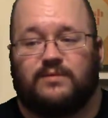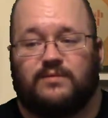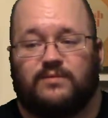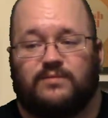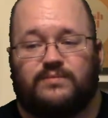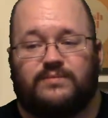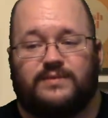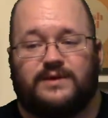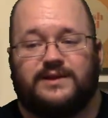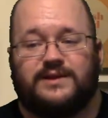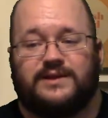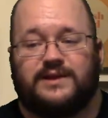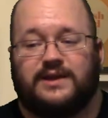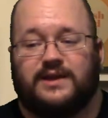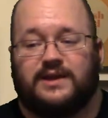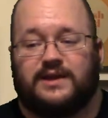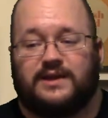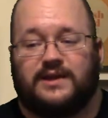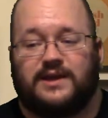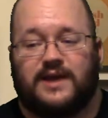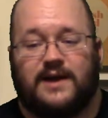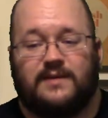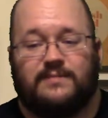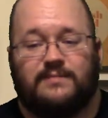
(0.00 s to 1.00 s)
really
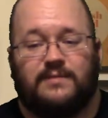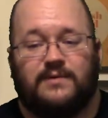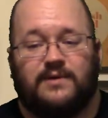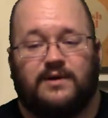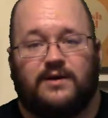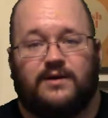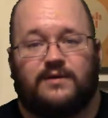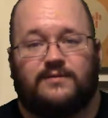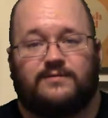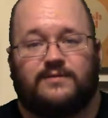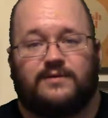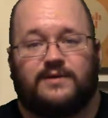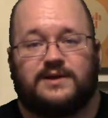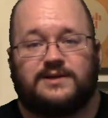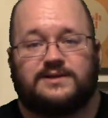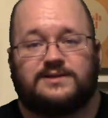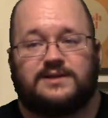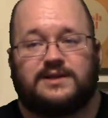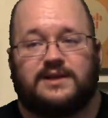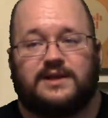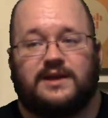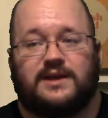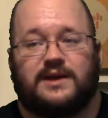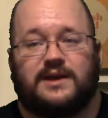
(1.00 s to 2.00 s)
got over as
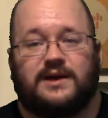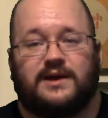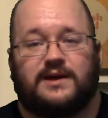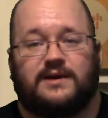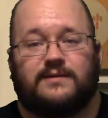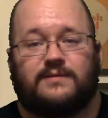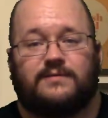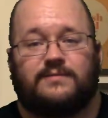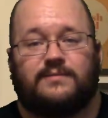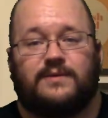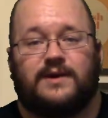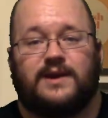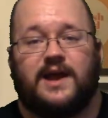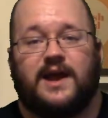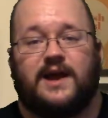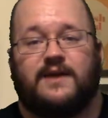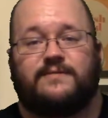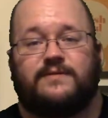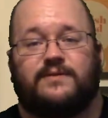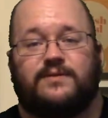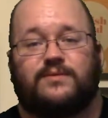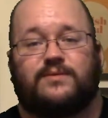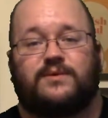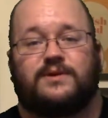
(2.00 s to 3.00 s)
the one
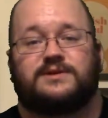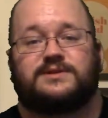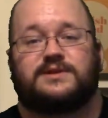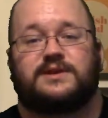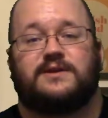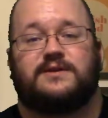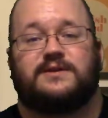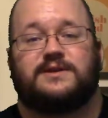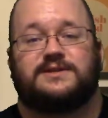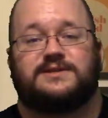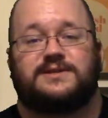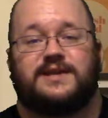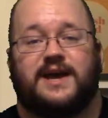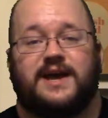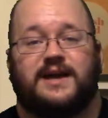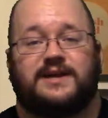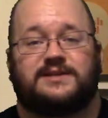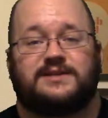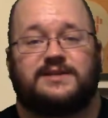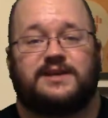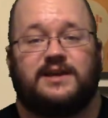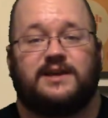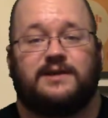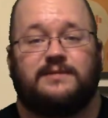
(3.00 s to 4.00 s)
half of the world's cutest tag
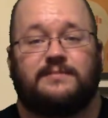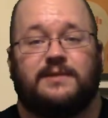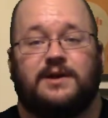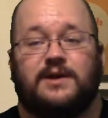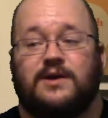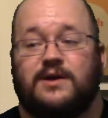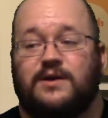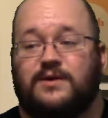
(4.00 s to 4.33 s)
team,